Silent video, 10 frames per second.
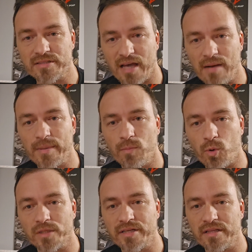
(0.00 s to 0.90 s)
got to be
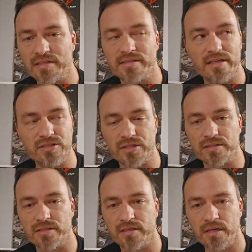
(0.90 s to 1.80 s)
more to this than
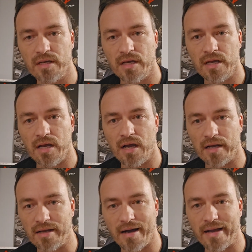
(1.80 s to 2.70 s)
just a
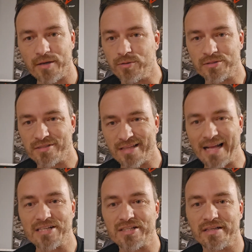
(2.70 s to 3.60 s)
guy who's
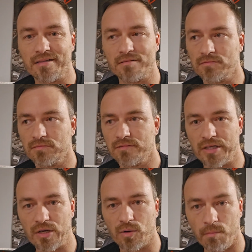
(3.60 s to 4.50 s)
slashing,
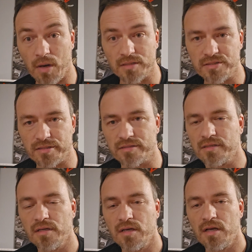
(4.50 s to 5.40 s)
monsters.
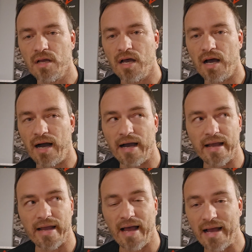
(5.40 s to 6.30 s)

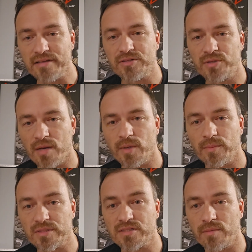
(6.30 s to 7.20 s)
I had to come up
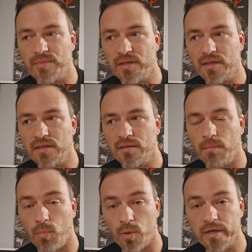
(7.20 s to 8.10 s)
with something
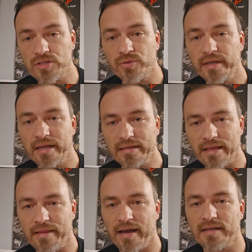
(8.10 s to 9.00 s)
more intriguing
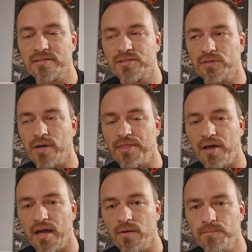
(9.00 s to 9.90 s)
than that. So I thought,